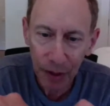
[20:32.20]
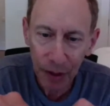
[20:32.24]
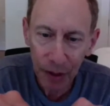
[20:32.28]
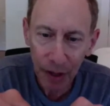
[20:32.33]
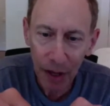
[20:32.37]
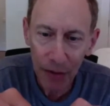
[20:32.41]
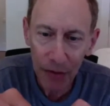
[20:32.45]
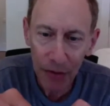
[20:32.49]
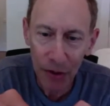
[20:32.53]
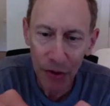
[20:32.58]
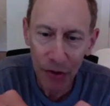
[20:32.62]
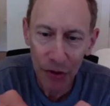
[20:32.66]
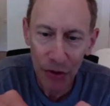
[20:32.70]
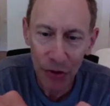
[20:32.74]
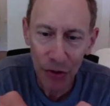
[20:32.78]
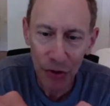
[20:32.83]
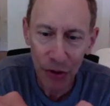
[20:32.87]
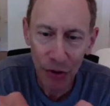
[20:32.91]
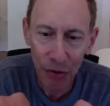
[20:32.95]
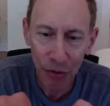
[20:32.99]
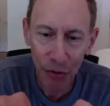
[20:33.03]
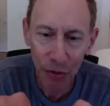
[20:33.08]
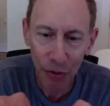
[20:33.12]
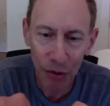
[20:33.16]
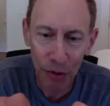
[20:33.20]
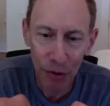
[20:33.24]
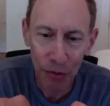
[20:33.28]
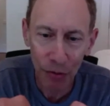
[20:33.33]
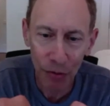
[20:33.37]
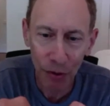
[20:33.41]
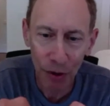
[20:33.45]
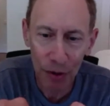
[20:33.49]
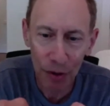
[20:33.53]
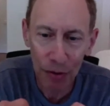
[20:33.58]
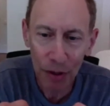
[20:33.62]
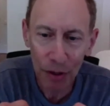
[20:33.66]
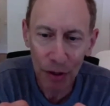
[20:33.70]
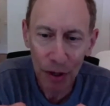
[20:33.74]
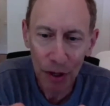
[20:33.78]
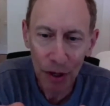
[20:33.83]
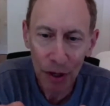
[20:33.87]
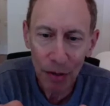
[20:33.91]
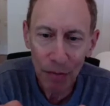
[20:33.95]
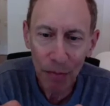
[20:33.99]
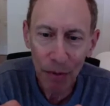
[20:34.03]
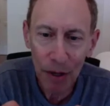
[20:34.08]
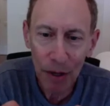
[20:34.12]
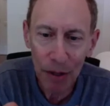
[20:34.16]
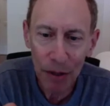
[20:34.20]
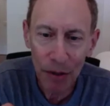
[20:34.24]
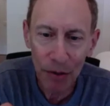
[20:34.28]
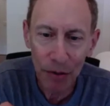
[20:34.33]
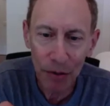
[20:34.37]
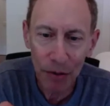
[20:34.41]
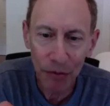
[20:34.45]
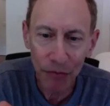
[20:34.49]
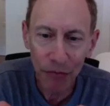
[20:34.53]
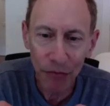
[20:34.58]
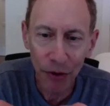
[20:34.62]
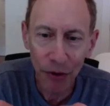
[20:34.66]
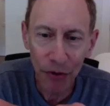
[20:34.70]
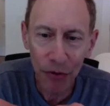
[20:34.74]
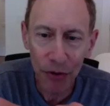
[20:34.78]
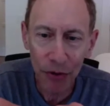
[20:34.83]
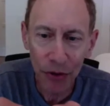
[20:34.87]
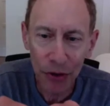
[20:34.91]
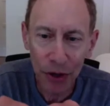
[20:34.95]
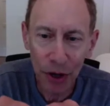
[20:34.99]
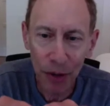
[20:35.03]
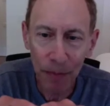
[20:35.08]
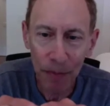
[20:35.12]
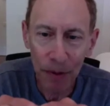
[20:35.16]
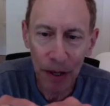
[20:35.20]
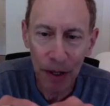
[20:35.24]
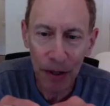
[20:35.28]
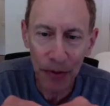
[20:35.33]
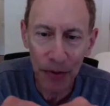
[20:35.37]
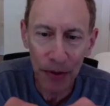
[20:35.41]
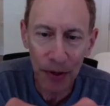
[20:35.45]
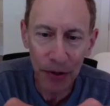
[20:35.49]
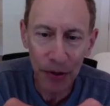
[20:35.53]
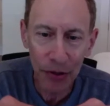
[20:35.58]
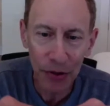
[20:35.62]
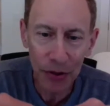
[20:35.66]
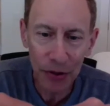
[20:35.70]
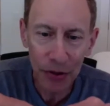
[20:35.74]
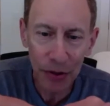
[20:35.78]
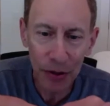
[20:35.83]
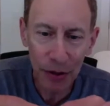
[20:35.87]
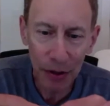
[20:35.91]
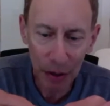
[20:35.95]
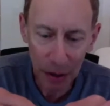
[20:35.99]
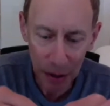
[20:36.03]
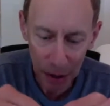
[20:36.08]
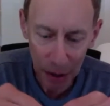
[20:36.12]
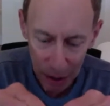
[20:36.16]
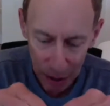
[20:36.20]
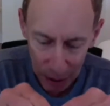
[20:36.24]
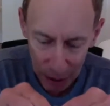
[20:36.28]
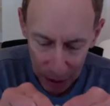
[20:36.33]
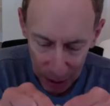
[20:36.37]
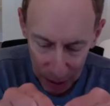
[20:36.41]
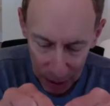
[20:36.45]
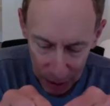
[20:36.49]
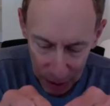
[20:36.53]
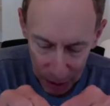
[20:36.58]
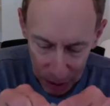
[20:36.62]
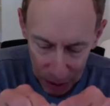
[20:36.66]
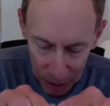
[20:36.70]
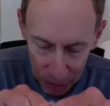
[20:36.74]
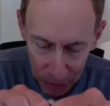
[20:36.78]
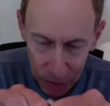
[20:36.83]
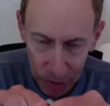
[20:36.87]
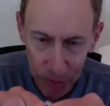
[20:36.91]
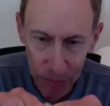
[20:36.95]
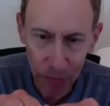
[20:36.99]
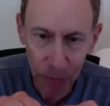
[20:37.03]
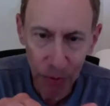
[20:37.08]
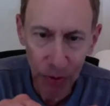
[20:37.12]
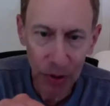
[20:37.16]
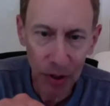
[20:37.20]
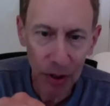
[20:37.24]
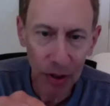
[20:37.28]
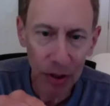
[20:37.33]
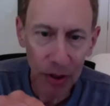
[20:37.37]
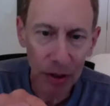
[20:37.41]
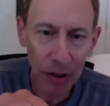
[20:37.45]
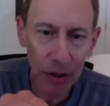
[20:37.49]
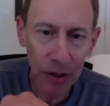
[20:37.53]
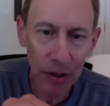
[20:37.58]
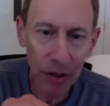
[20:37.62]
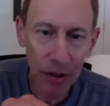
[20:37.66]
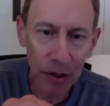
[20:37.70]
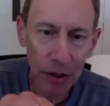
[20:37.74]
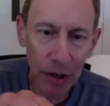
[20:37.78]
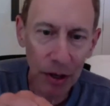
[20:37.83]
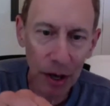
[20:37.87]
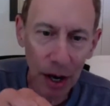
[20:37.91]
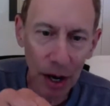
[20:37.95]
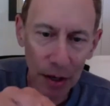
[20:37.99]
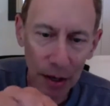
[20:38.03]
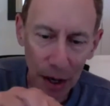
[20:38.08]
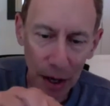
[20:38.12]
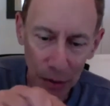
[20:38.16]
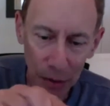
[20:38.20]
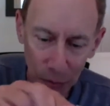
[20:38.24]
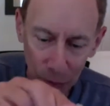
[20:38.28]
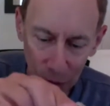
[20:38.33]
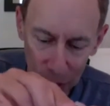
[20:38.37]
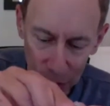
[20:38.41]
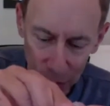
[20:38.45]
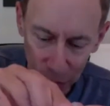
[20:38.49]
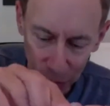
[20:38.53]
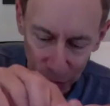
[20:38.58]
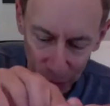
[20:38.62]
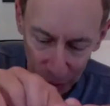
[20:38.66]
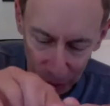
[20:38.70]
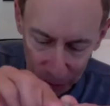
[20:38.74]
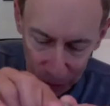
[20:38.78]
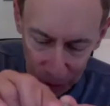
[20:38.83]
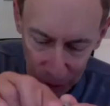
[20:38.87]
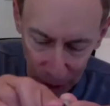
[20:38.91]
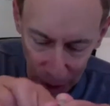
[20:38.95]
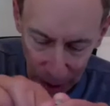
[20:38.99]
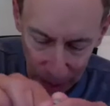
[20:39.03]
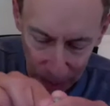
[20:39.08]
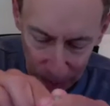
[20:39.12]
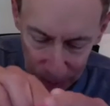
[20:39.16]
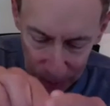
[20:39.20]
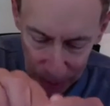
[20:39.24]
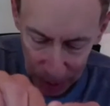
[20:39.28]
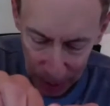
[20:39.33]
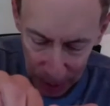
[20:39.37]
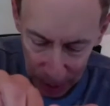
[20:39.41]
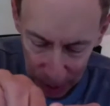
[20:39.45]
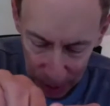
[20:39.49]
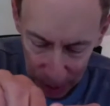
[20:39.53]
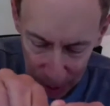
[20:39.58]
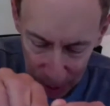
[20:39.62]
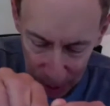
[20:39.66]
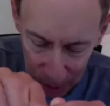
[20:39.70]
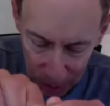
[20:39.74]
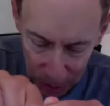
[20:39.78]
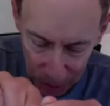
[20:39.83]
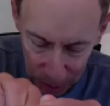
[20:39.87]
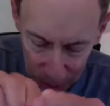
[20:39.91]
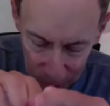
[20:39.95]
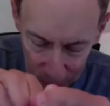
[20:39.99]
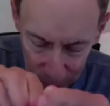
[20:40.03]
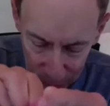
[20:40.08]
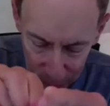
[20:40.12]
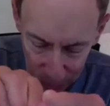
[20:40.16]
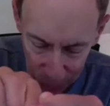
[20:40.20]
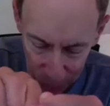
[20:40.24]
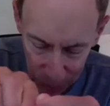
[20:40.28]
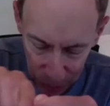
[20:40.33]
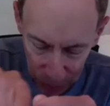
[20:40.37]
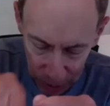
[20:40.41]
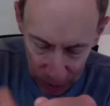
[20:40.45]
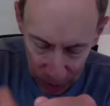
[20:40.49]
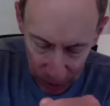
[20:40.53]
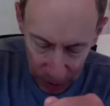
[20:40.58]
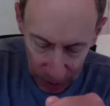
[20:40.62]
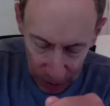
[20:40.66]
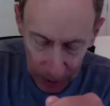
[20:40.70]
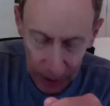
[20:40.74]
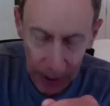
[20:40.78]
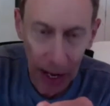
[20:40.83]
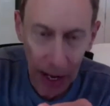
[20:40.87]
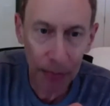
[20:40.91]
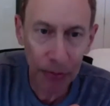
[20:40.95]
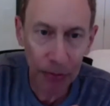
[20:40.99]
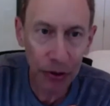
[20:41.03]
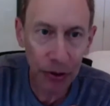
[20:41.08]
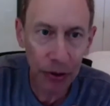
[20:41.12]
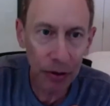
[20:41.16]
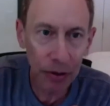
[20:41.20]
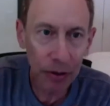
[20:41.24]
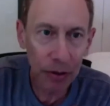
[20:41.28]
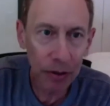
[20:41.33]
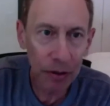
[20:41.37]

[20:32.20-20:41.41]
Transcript: And this is an early one, but you can fold this up like this. You can put it, and when you fold it up, you can put it in a capsule